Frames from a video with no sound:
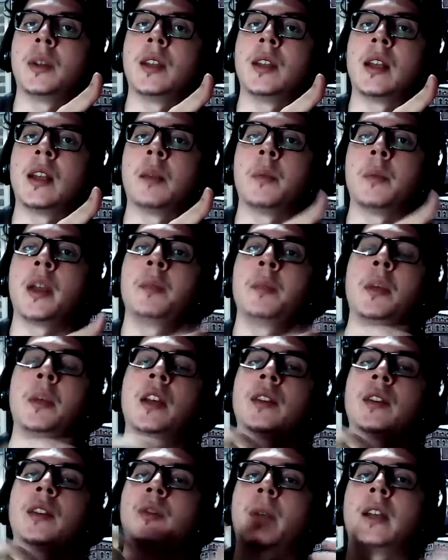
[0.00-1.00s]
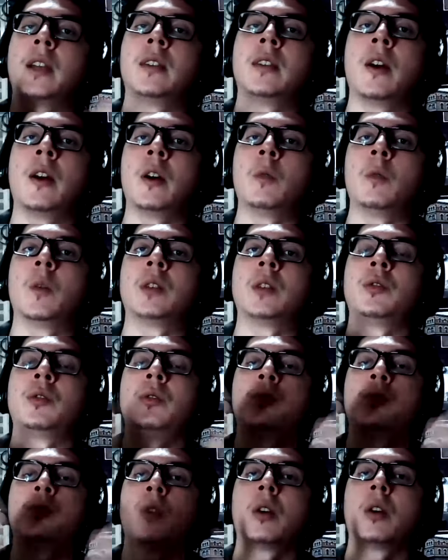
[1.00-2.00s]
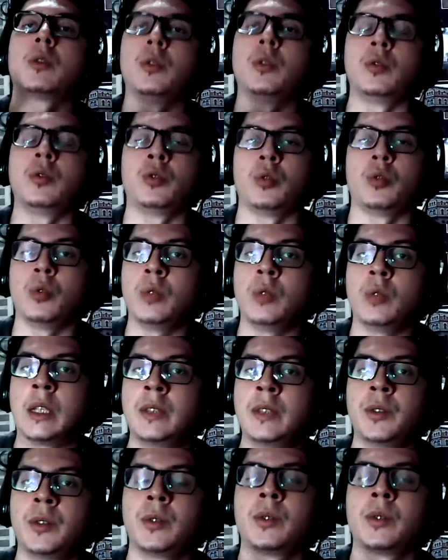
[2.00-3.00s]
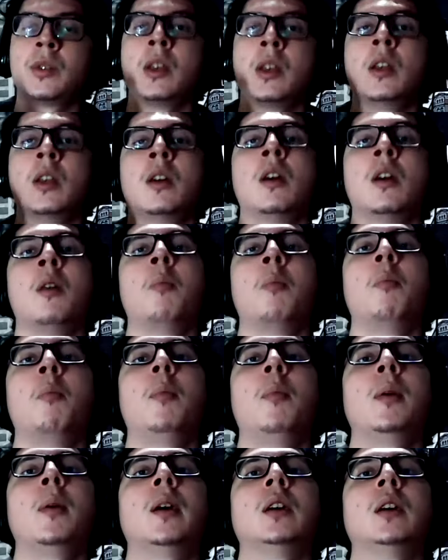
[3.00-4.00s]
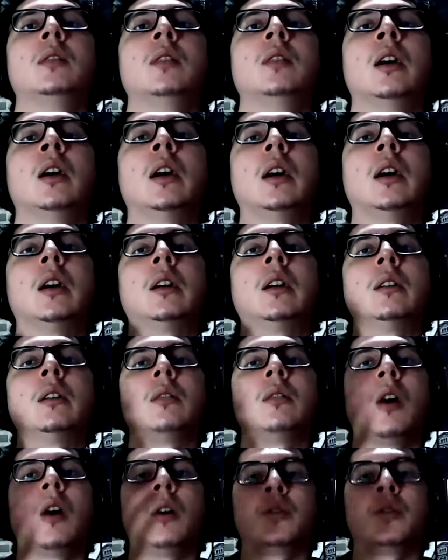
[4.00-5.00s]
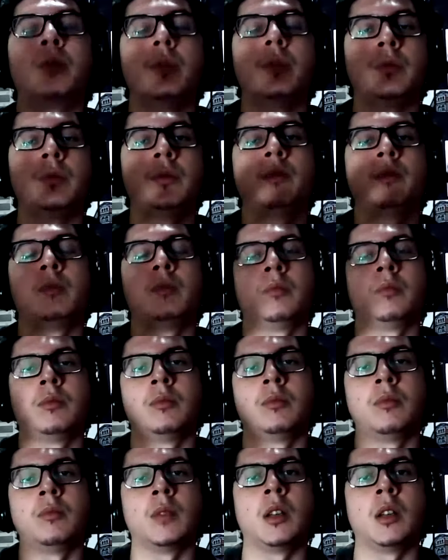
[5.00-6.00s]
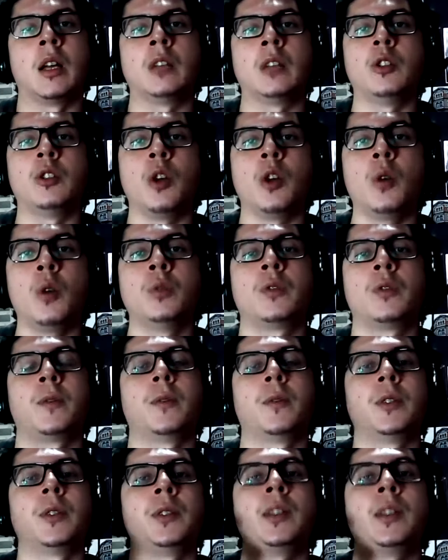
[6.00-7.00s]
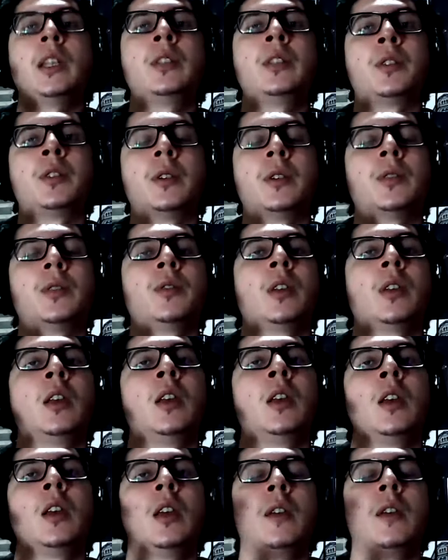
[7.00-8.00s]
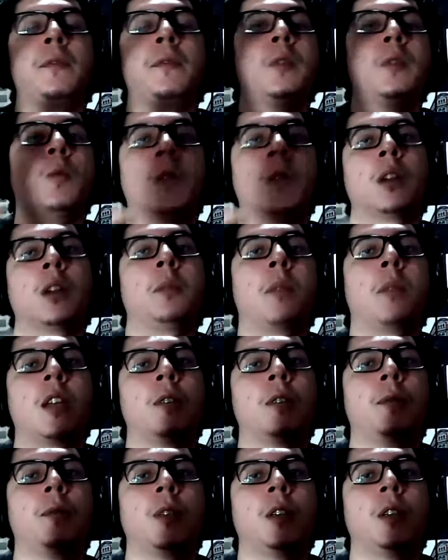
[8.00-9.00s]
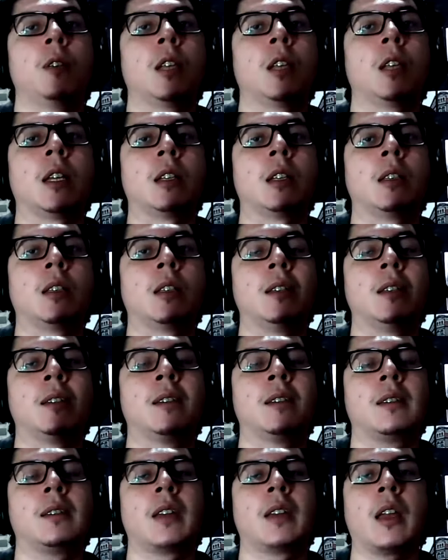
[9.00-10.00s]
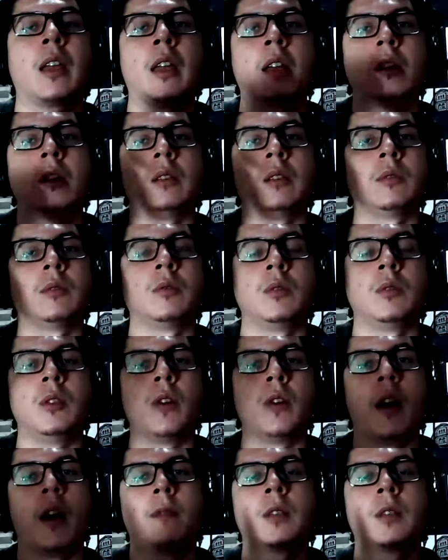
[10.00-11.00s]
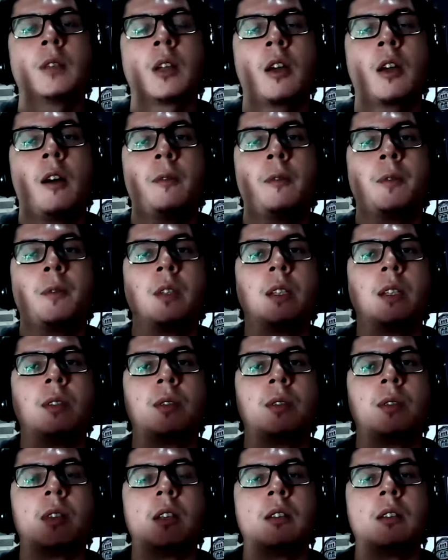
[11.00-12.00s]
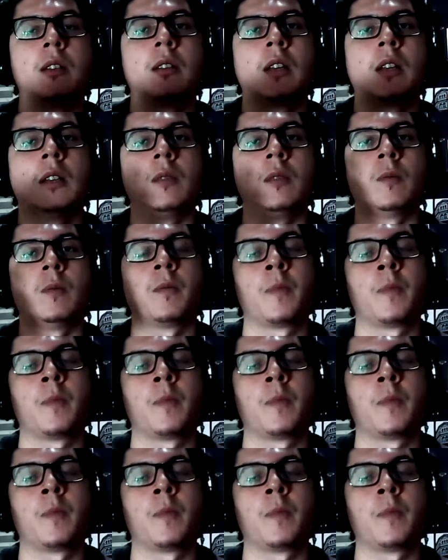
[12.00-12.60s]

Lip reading: that I made because right now I want to talk to students, but also a note for teachers. If you want to make a video like this and you have the confidence and